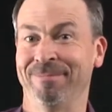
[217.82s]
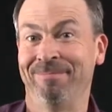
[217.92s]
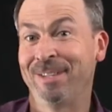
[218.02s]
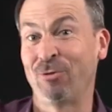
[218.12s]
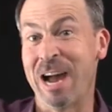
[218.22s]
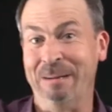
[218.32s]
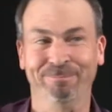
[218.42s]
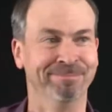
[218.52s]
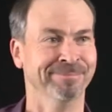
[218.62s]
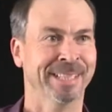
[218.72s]
Let's try it.
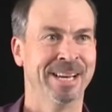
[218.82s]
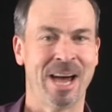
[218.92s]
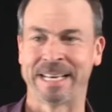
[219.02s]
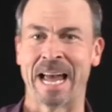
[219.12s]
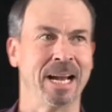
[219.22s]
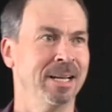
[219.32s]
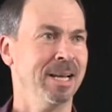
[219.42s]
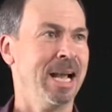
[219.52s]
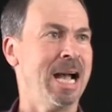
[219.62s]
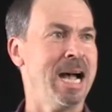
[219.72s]
Okay,
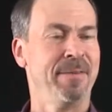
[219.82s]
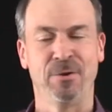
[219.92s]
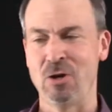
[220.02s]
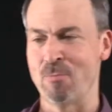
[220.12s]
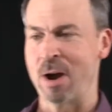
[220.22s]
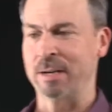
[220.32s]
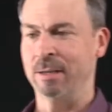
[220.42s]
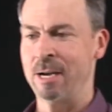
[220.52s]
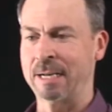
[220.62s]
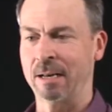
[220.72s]
the numerator.
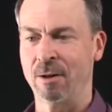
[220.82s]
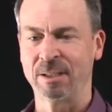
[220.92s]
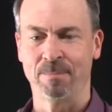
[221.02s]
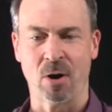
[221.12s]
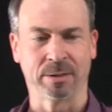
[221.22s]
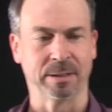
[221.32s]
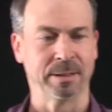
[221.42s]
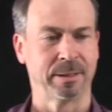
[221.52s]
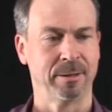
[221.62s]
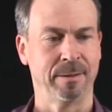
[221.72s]
Okay, lots of boxes.
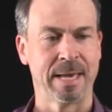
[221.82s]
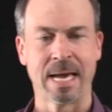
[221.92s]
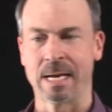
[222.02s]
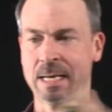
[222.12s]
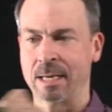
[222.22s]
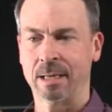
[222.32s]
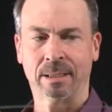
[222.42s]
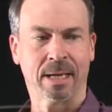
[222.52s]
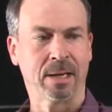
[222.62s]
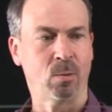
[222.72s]
So there is
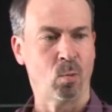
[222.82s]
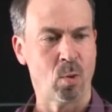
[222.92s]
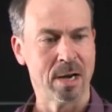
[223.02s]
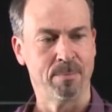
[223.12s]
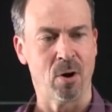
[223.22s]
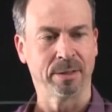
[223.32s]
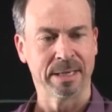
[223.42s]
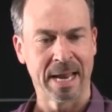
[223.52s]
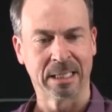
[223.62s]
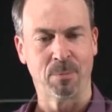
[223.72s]
a 1 box, an
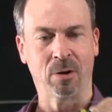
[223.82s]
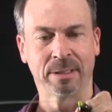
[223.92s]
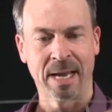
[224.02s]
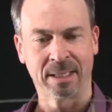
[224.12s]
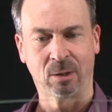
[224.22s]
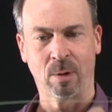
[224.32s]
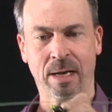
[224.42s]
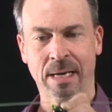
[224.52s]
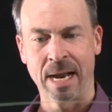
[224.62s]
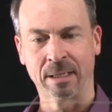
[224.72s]
x box, x
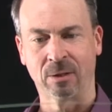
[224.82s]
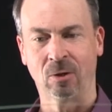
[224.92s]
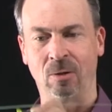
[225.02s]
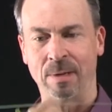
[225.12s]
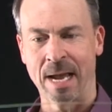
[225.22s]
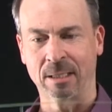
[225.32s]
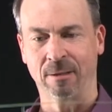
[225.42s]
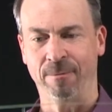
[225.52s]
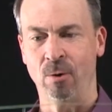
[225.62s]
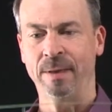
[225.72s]
squared, x cubed, x to
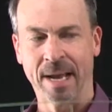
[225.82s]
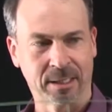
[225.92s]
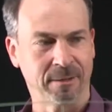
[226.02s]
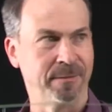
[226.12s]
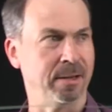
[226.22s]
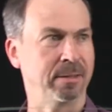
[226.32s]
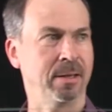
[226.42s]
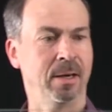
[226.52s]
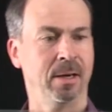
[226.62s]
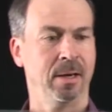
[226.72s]
the fourth, x to the fifth.
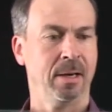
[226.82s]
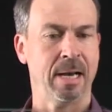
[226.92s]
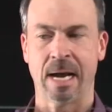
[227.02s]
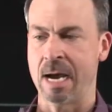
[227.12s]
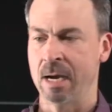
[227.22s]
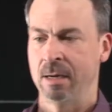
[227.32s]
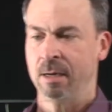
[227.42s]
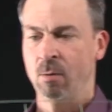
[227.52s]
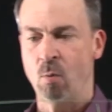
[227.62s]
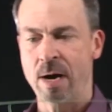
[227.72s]

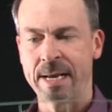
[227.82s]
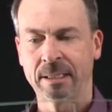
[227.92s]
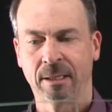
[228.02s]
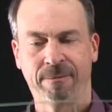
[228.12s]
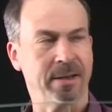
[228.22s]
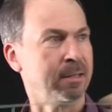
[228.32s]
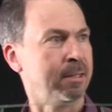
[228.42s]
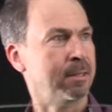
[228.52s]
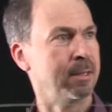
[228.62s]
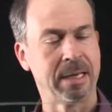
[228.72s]
1x to the
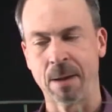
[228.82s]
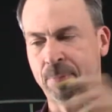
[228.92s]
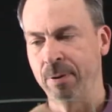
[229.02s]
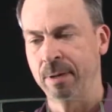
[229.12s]
fifth, yep.